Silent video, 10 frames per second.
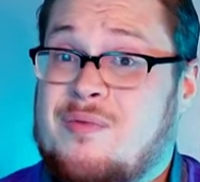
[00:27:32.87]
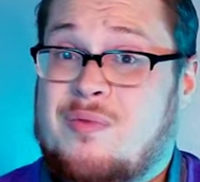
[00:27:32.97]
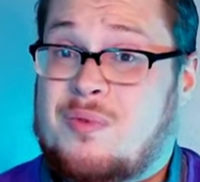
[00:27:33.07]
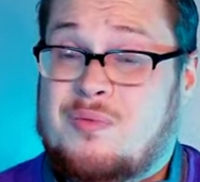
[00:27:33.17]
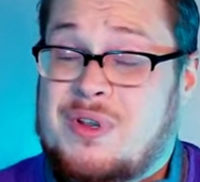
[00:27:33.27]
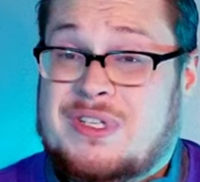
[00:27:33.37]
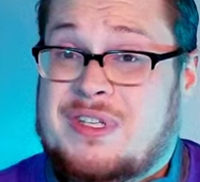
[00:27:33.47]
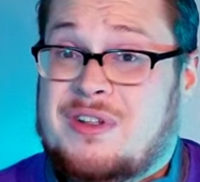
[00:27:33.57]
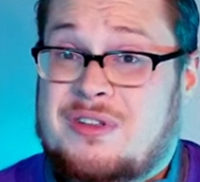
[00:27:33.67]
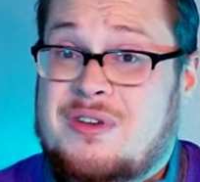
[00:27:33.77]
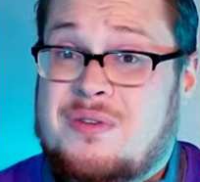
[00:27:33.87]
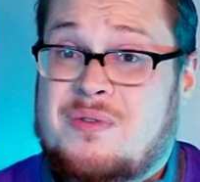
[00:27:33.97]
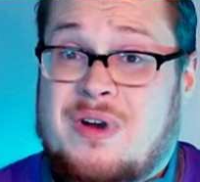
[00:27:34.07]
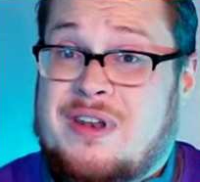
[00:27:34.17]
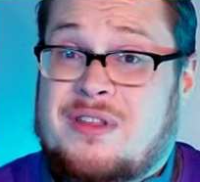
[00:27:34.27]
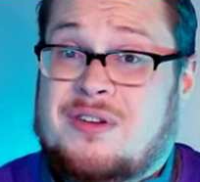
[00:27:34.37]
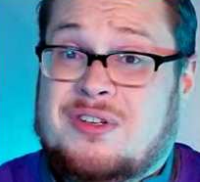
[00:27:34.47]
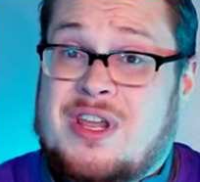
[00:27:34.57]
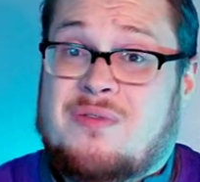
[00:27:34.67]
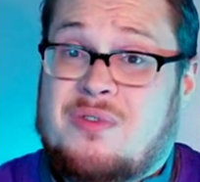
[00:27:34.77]
We still do another
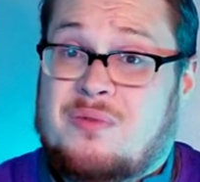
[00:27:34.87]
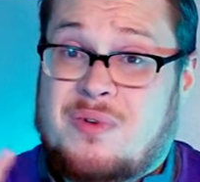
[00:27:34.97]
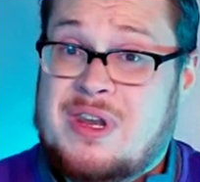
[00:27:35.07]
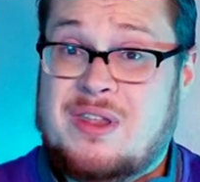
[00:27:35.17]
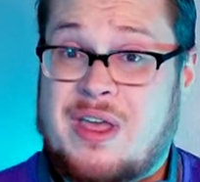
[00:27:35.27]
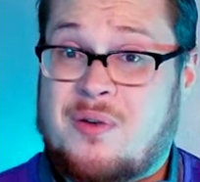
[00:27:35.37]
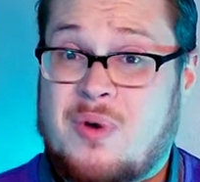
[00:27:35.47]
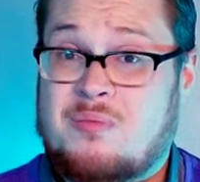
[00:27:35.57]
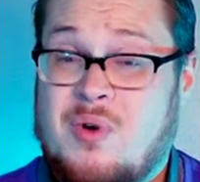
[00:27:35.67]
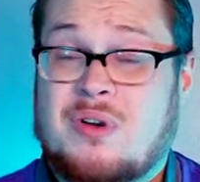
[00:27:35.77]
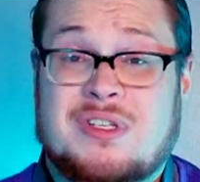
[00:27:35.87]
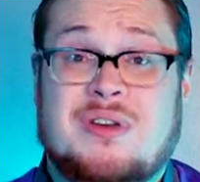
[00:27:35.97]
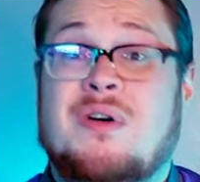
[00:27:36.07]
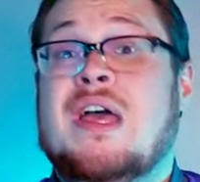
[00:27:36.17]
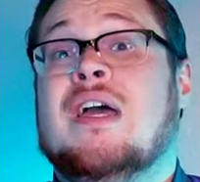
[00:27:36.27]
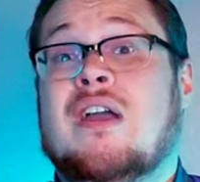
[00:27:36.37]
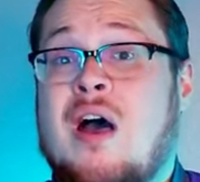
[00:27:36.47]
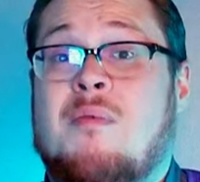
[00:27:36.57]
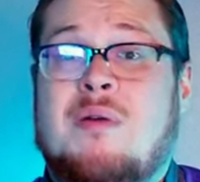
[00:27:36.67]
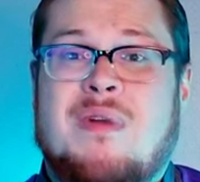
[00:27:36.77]
J Ruler. We need like one more. So
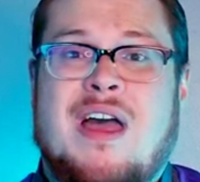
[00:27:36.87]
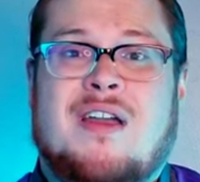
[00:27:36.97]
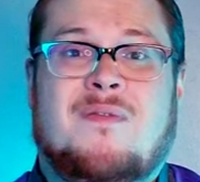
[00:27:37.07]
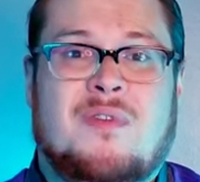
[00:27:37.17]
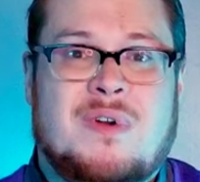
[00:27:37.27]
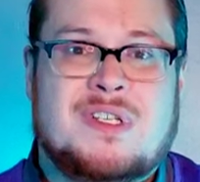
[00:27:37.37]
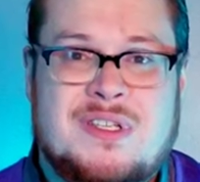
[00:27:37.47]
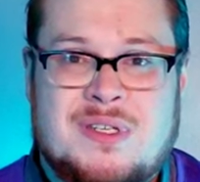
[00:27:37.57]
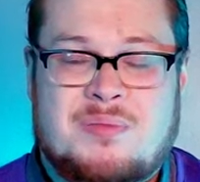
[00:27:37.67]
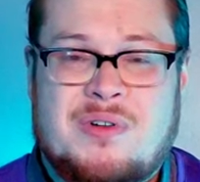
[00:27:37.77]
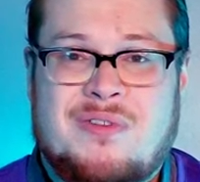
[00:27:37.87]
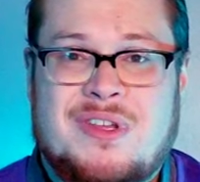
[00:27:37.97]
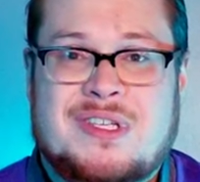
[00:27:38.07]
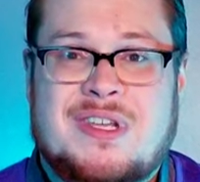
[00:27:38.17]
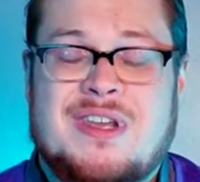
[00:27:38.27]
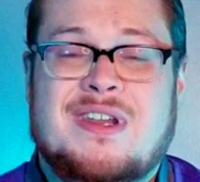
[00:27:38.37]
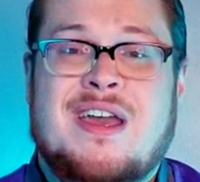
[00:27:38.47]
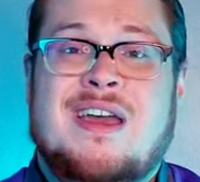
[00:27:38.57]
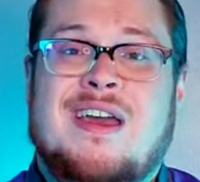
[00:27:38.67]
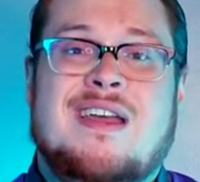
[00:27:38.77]
come on back for the rest of this pre-release kit.
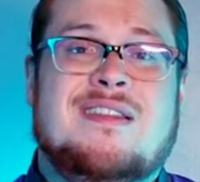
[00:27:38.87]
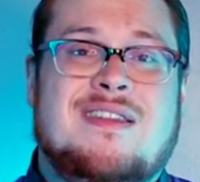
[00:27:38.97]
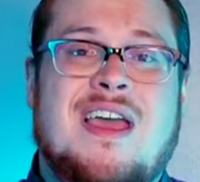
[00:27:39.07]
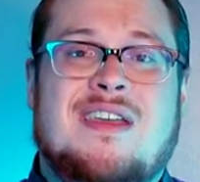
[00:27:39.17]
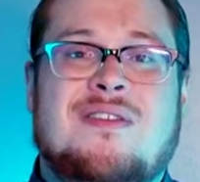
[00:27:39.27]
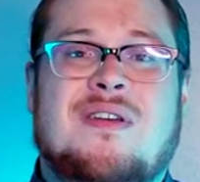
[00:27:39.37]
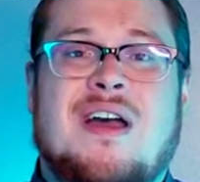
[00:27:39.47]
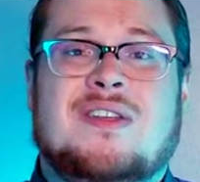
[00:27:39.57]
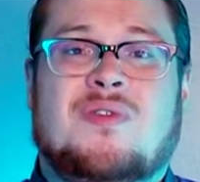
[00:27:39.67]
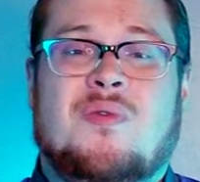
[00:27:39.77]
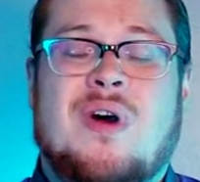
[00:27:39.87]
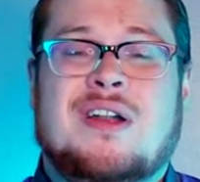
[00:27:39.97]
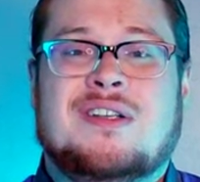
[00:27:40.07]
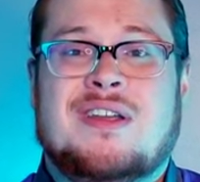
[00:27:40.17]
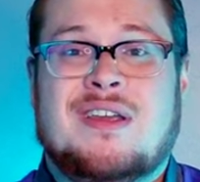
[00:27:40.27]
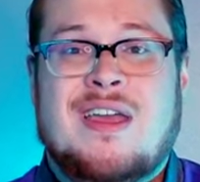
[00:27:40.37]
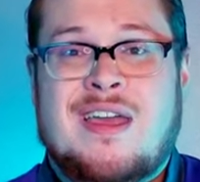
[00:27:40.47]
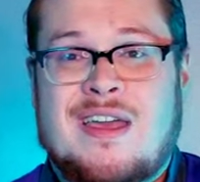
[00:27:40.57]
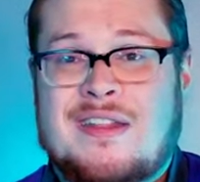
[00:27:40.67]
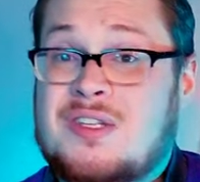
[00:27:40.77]
And thank you guys for watching.
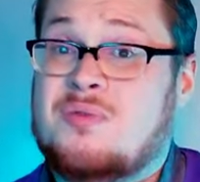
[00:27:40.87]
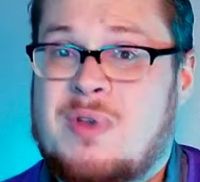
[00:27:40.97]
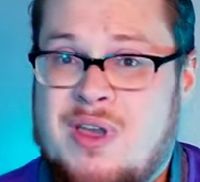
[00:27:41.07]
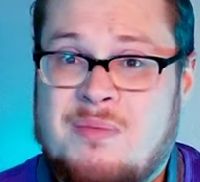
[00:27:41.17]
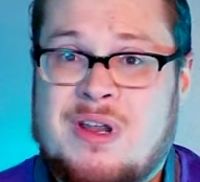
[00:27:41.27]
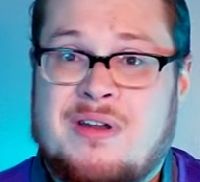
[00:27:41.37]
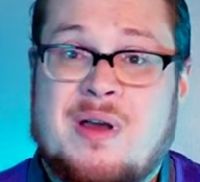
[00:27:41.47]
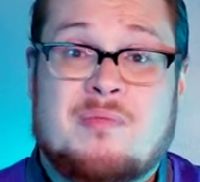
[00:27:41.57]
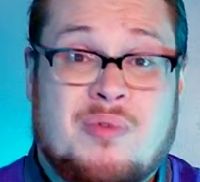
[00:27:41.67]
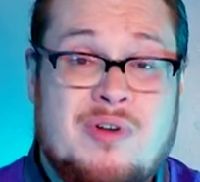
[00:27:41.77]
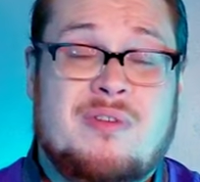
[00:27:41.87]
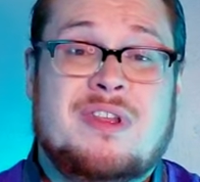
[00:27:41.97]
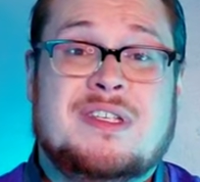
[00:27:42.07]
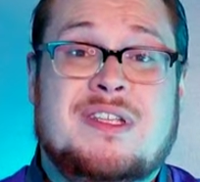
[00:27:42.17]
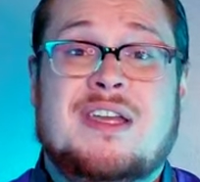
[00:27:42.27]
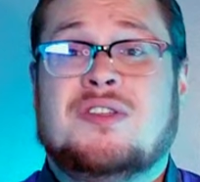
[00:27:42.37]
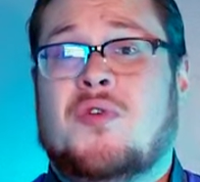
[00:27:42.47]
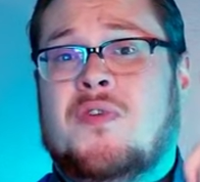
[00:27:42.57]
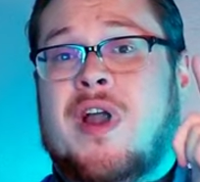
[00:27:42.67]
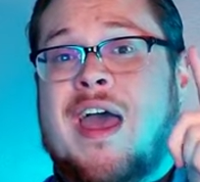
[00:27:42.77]
And this will be coming out on pre-release day. So
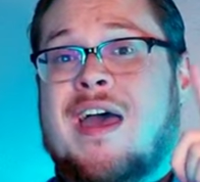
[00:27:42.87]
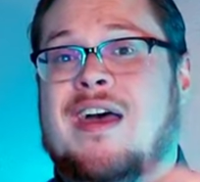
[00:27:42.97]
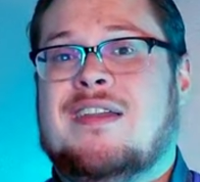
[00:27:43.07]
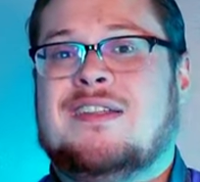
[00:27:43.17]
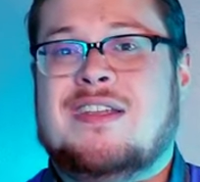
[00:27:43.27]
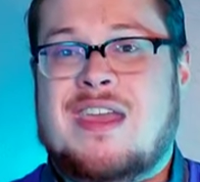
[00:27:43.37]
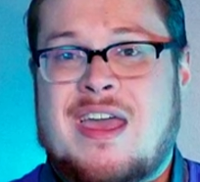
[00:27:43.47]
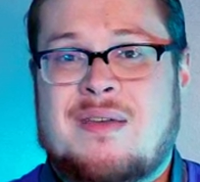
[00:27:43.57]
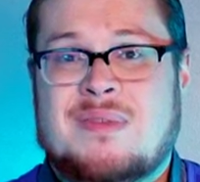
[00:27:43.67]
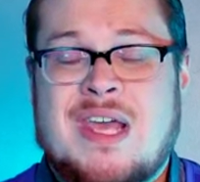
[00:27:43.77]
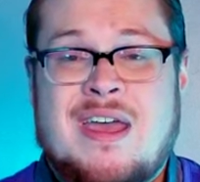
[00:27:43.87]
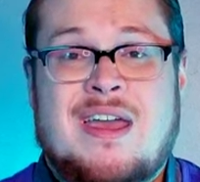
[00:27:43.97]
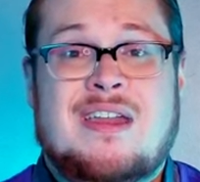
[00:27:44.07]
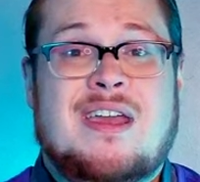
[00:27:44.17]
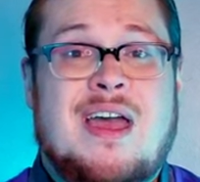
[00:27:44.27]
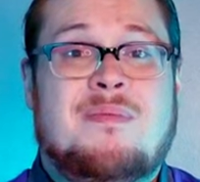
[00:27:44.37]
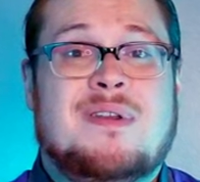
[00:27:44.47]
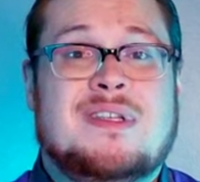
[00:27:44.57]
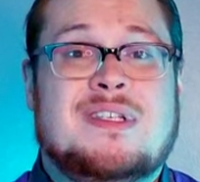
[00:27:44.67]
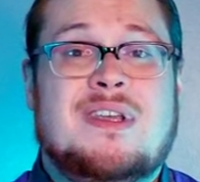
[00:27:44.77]
if you're at Odyssey Games and you happen
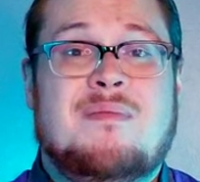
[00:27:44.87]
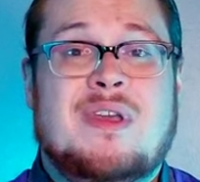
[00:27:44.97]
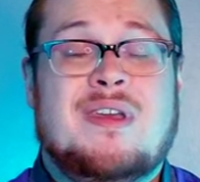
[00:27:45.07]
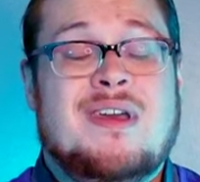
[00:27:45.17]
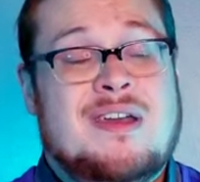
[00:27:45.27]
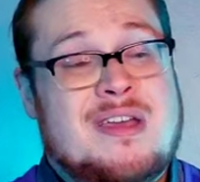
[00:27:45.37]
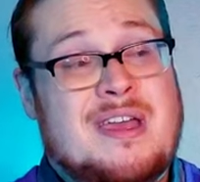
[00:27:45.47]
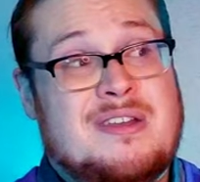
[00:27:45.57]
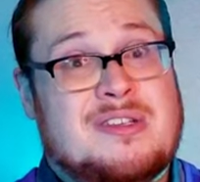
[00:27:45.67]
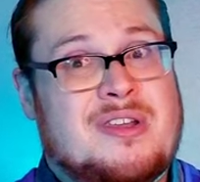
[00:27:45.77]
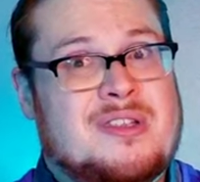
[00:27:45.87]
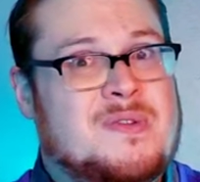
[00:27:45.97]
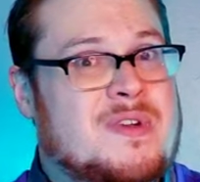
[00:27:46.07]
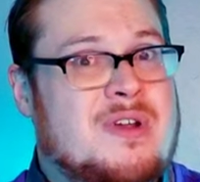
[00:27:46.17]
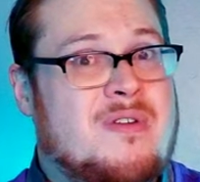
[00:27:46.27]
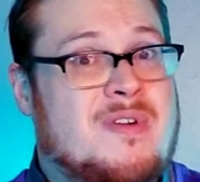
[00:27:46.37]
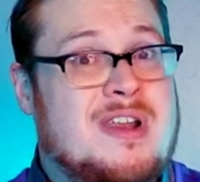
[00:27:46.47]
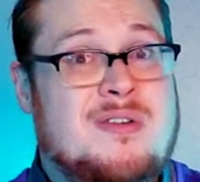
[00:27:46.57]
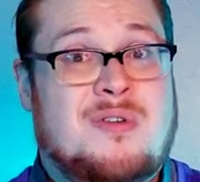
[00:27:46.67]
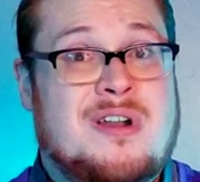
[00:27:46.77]
to see me, and you saw this video
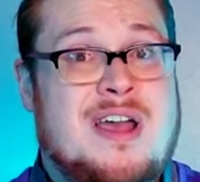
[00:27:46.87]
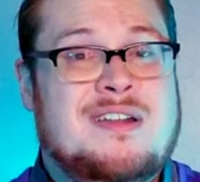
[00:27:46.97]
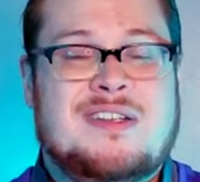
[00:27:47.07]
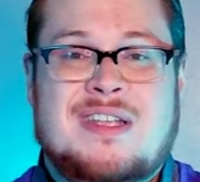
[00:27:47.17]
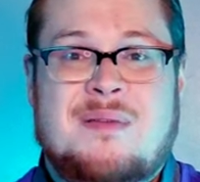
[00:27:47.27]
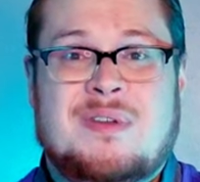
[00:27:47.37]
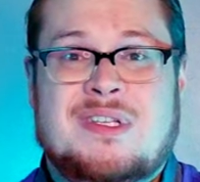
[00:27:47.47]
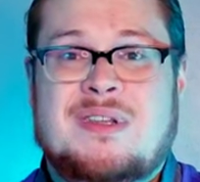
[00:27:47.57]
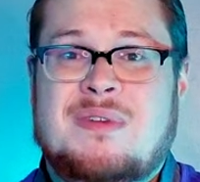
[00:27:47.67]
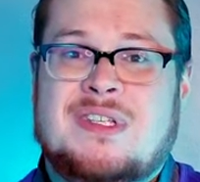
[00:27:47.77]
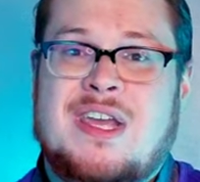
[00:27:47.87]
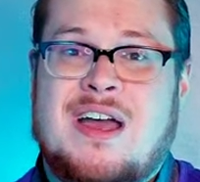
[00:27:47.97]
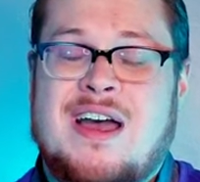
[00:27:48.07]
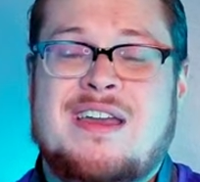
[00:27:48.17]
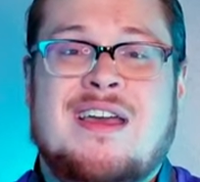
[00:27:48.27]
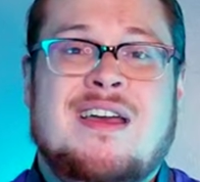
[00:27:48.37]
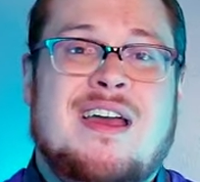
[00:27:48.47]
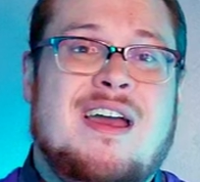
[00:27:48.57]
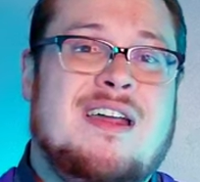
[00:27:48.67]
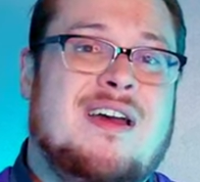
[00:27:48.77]
already or not, just happen to see me, say hi,
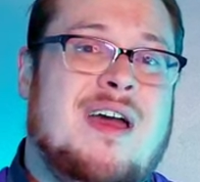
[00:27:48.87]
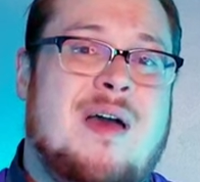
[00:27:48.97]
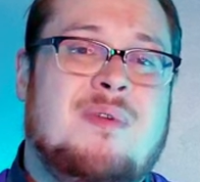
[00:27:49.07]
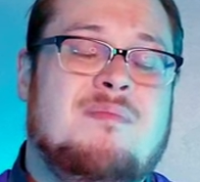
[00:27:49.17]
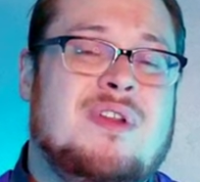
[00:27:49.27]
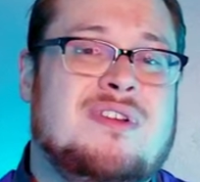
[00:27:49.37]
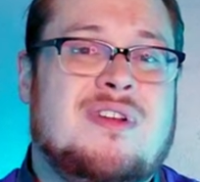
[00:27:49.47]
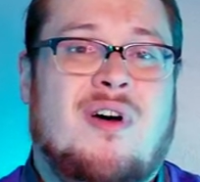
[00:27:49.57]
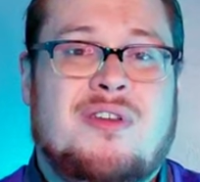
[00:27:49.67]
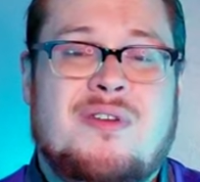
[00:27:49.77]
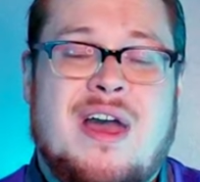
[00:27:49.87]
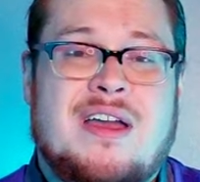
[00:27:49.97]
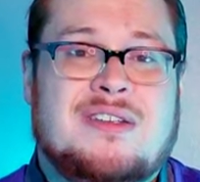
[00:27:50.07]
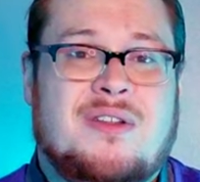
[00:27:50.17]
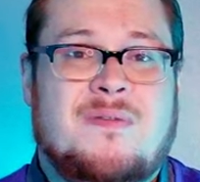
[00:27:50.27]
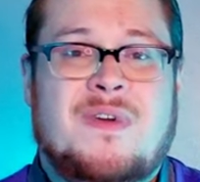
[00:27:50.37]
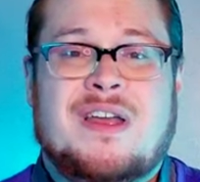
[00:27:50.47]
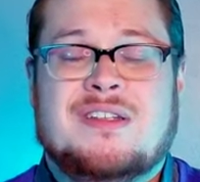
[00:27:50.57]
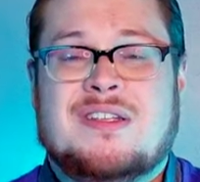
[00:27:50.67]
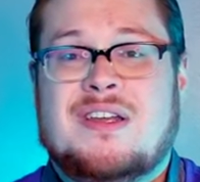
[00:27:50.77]
and happy to meet you, all you guys, all the
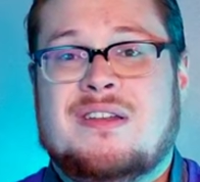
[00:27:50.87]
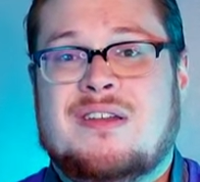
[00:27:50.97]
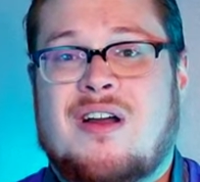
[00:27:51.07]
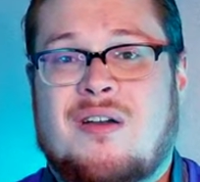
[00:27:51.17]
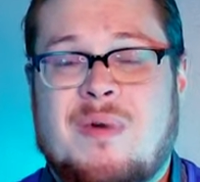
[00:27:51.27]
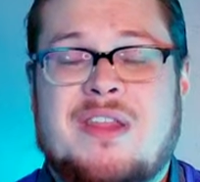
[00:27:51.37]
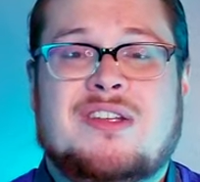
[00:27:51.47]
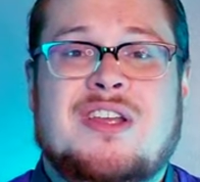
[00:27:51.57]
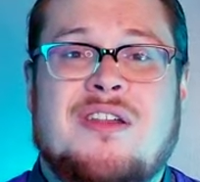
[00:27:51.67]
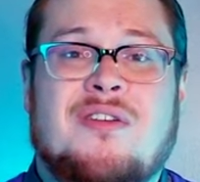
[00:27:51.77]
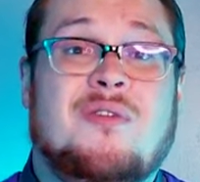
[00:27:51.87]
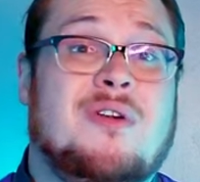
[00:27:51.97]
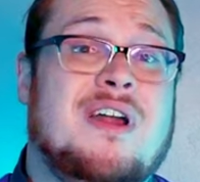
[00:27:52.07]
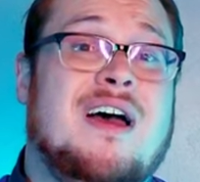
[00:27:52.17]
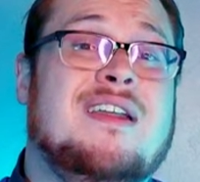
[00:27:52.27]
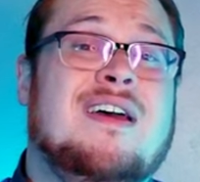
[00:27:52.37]
fans that are by the channel or not.